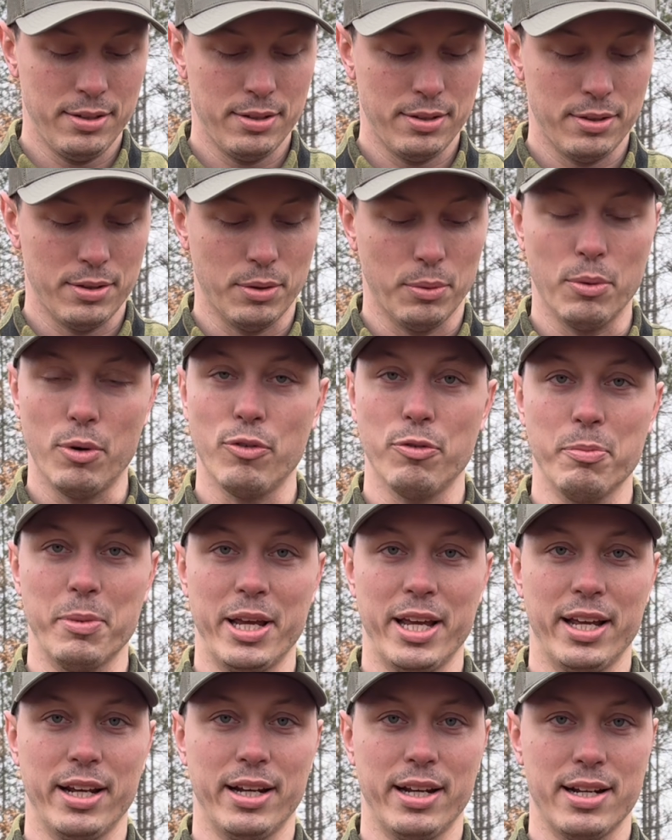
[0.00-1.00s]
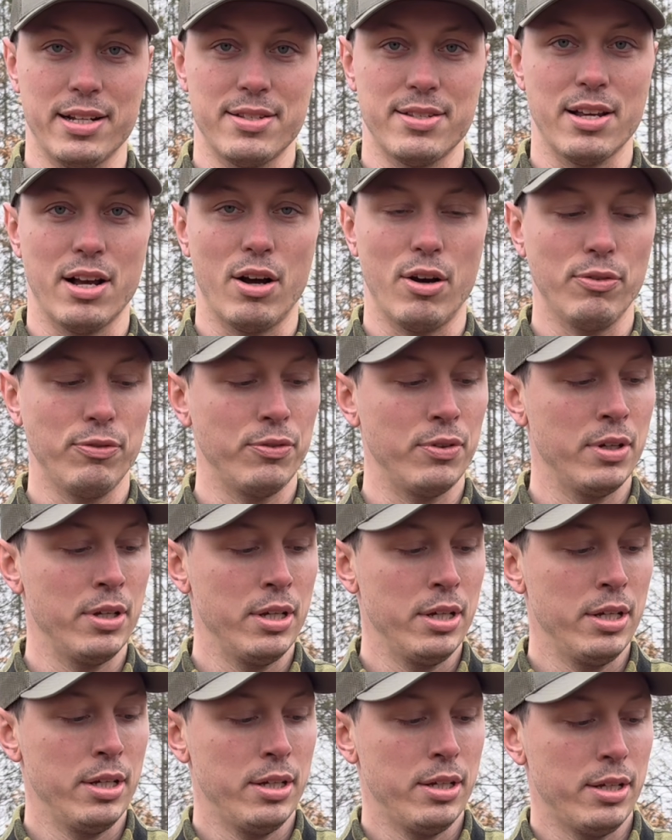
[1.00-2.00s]
Wolfman in itself
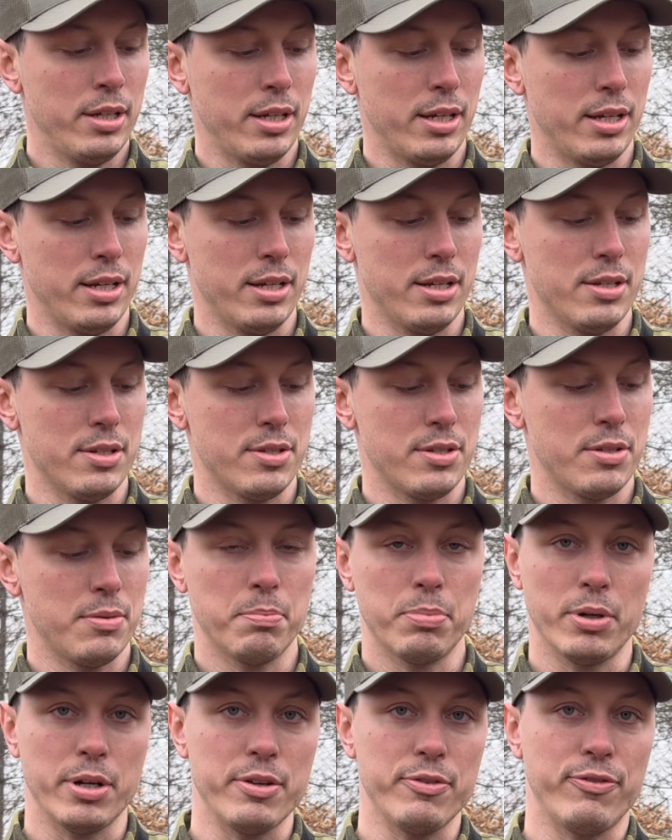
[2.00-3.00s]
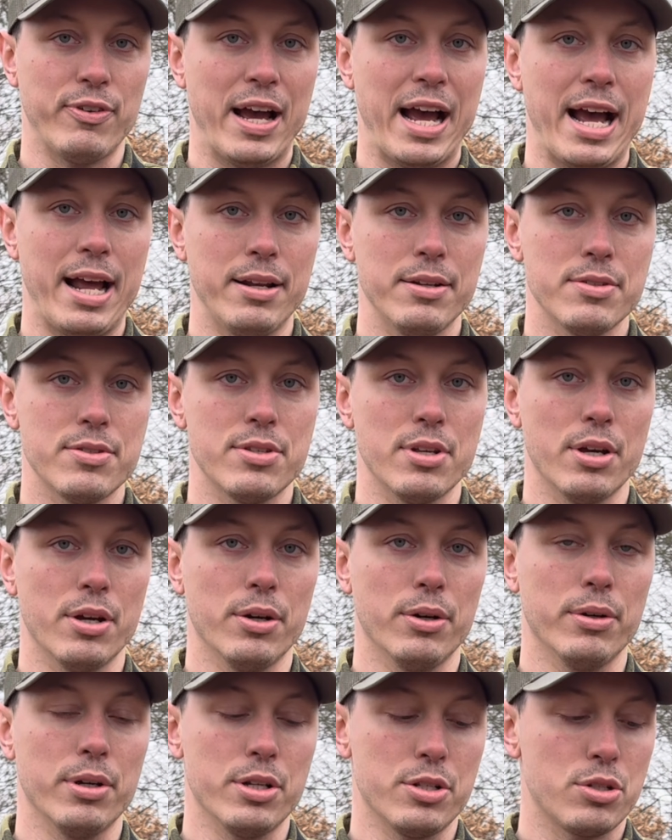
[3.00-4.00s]
is pretty fat,
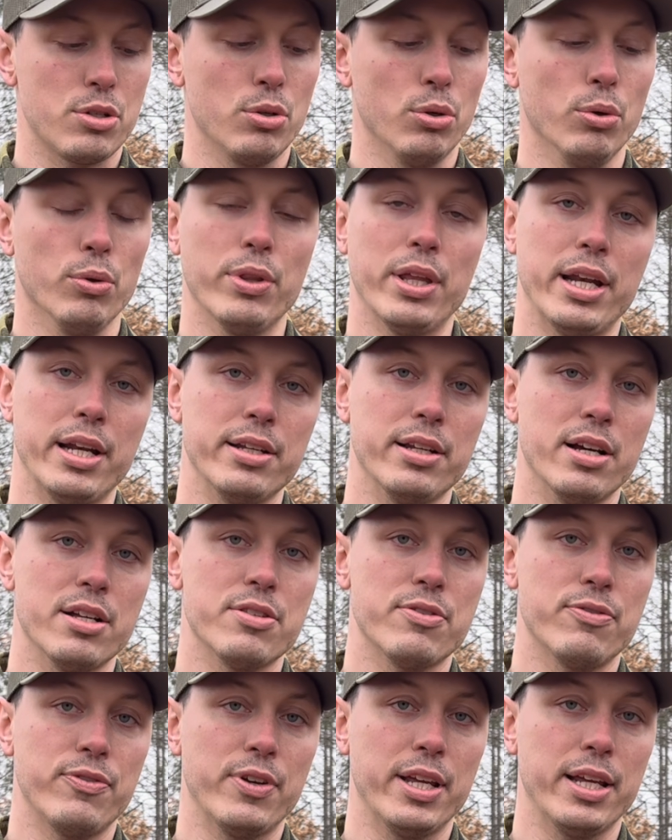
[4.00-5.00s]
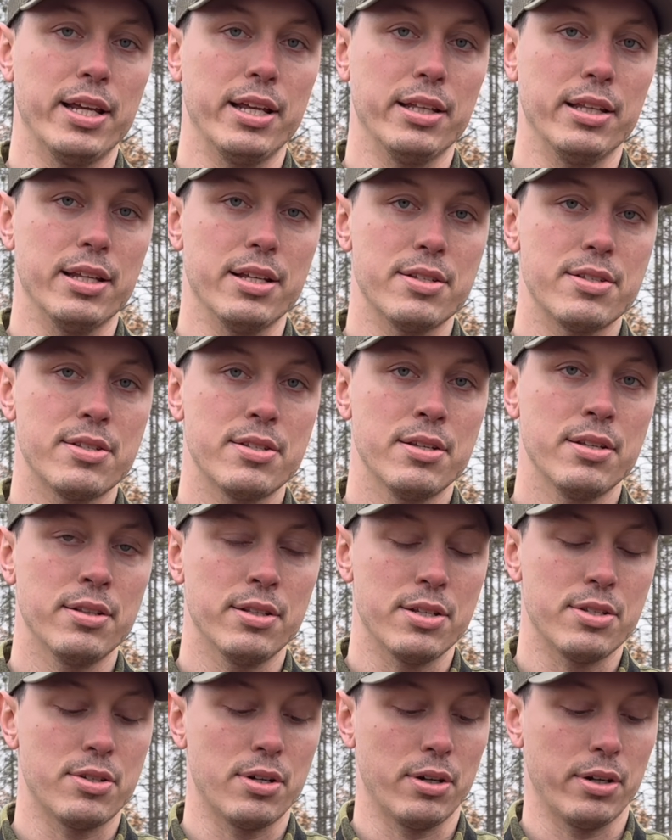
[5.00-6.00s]
so it's cool that it does fit in this
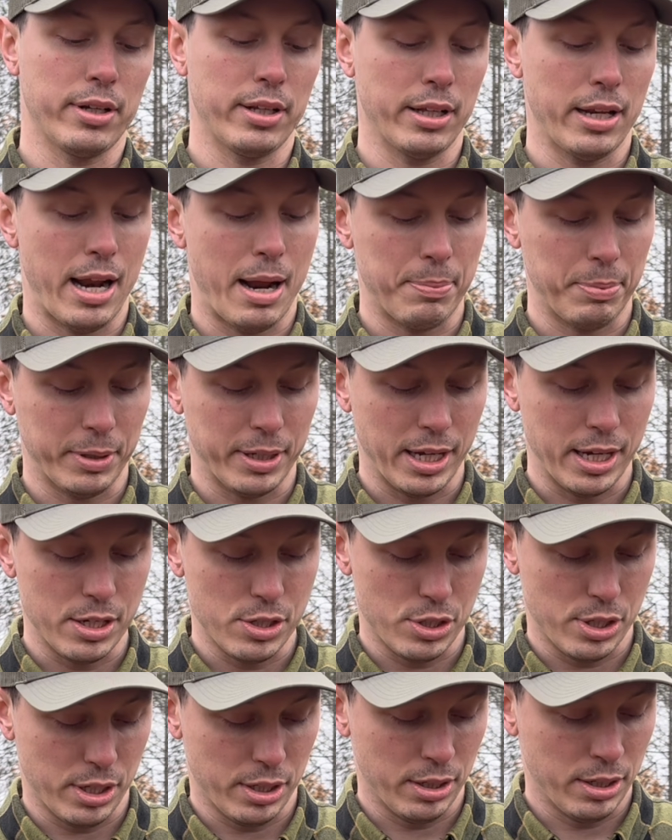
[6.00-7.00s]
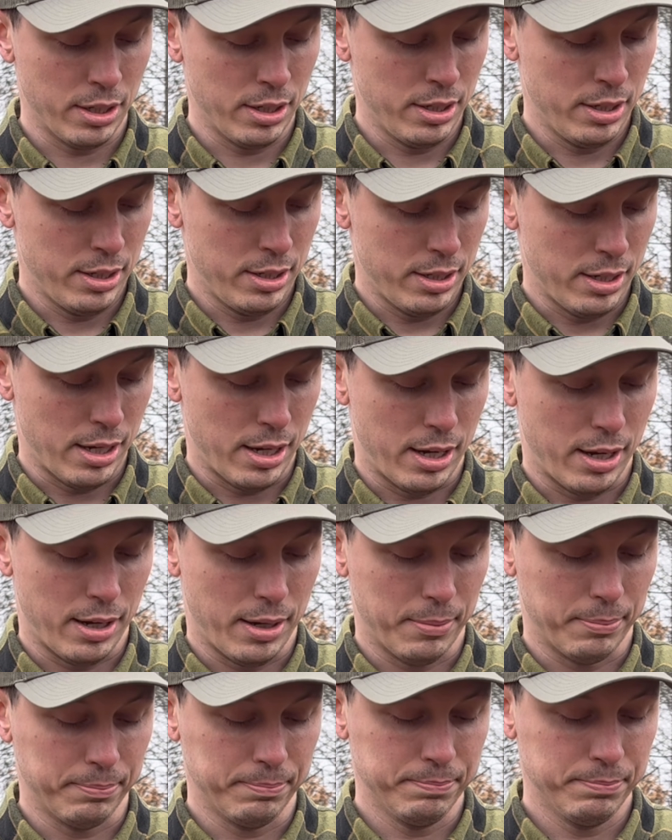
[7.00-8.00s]
tourniquet application.
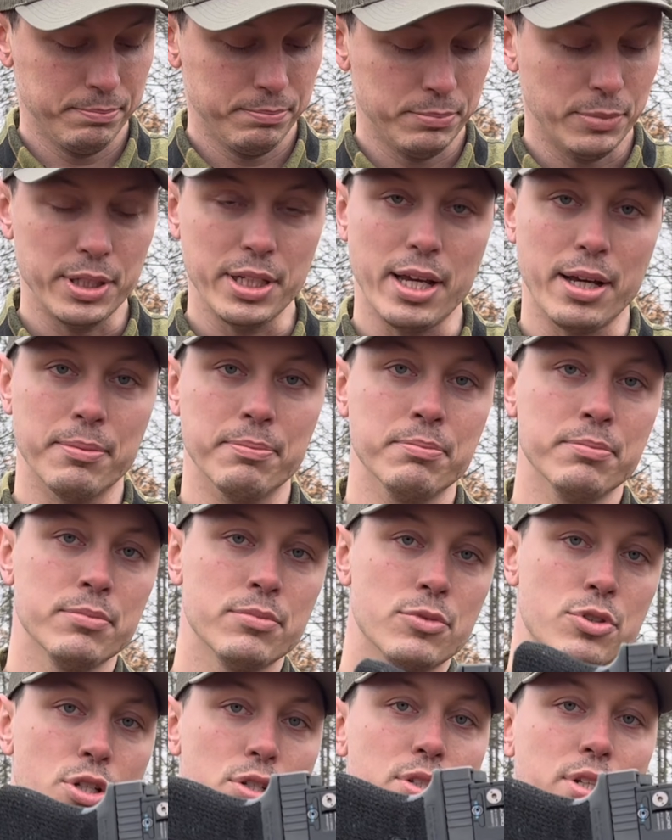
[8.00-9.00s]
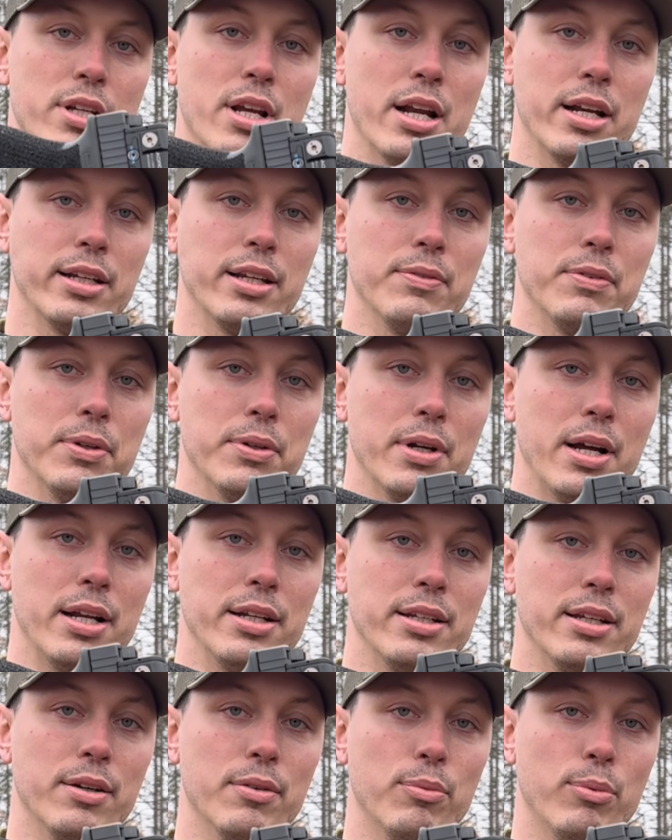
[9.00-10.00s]
But yeah, just to kind of give you an
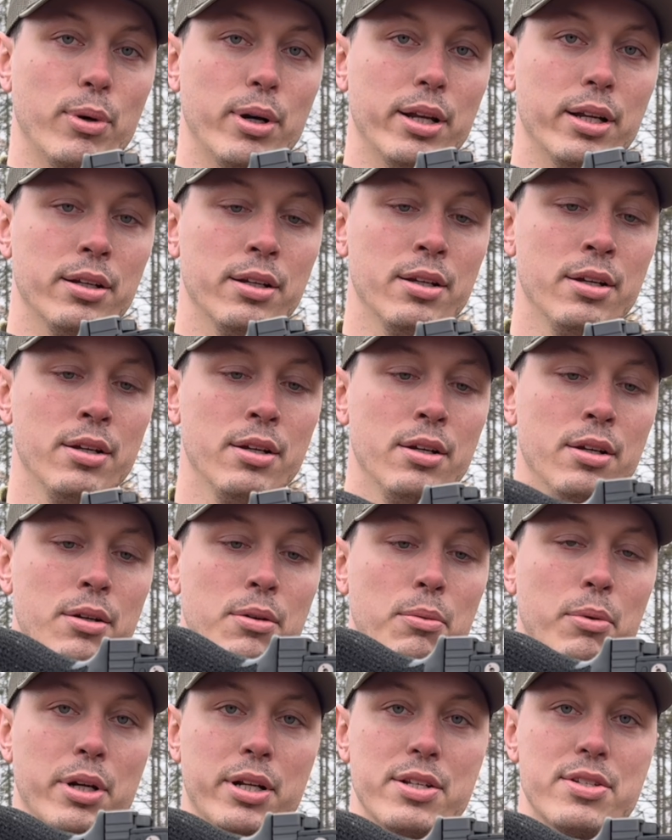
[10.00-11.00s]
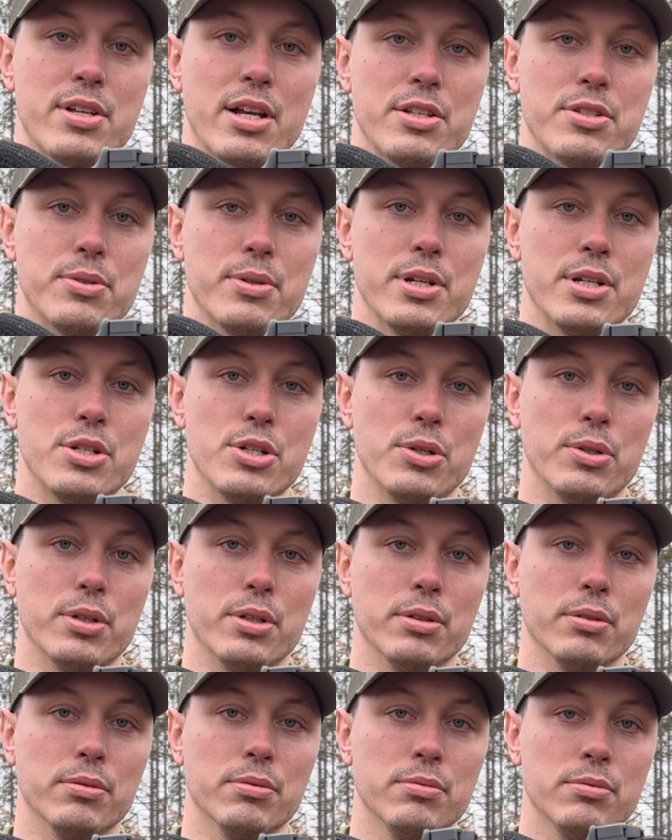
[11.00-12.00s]
idea of what accessories you
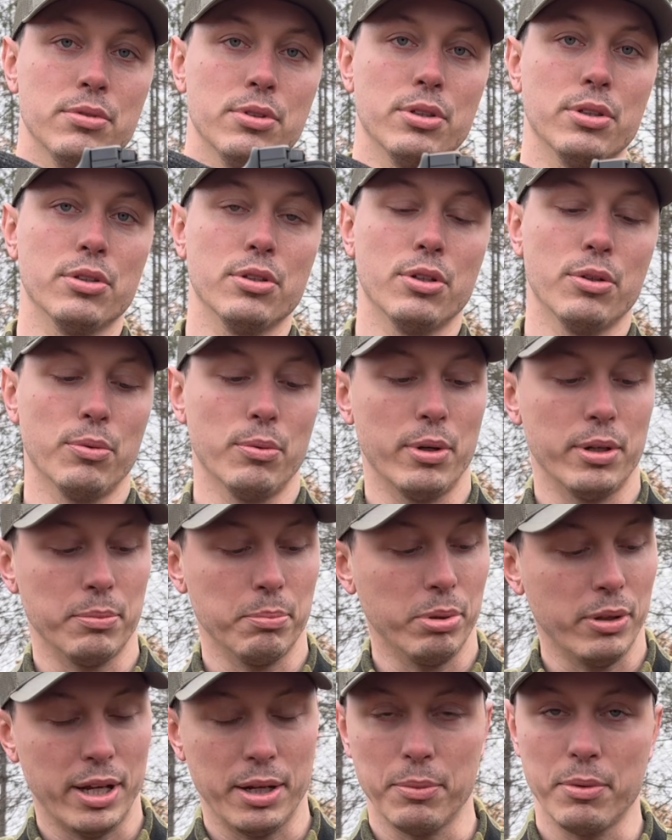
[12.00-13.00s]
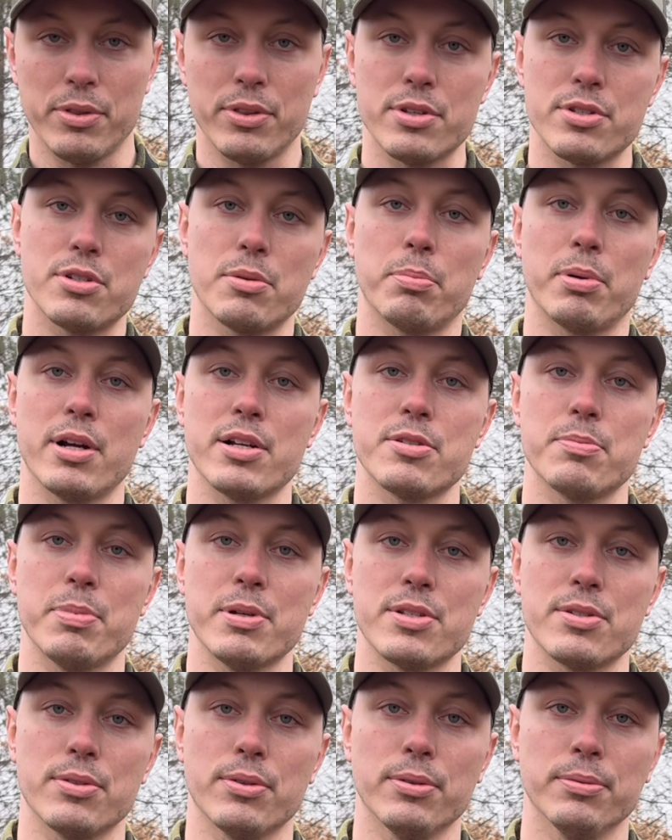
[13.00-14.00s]
can do when playing with a suppressed
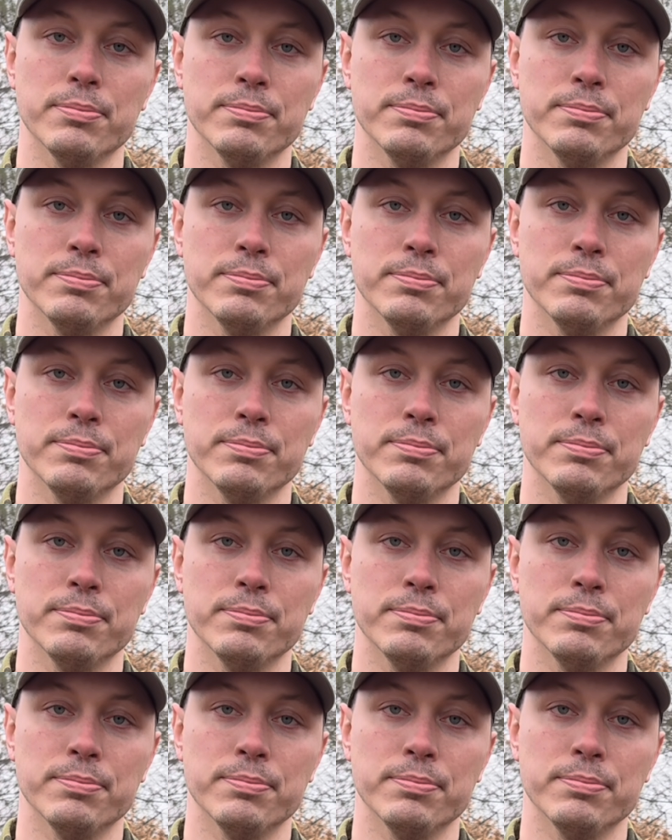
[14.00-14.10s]
pistol.